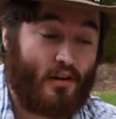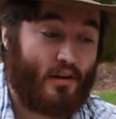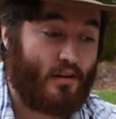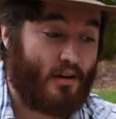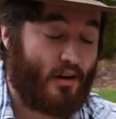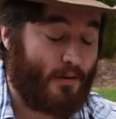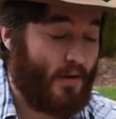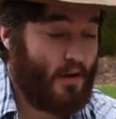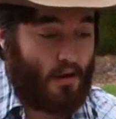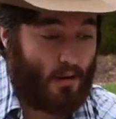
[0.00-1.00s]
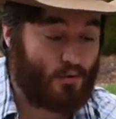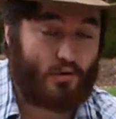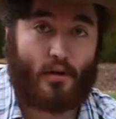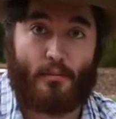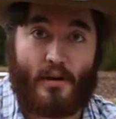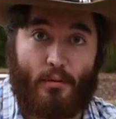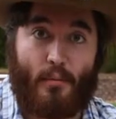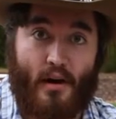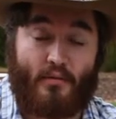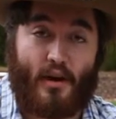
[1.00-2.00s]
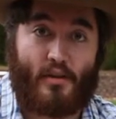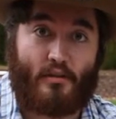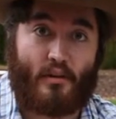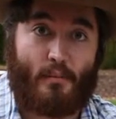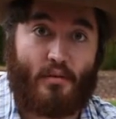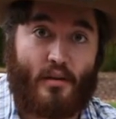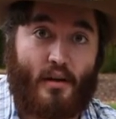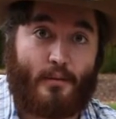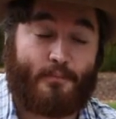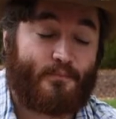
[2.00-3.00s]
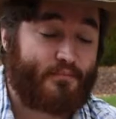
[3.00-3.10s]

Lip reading: and I'm sure other people might find the same thing.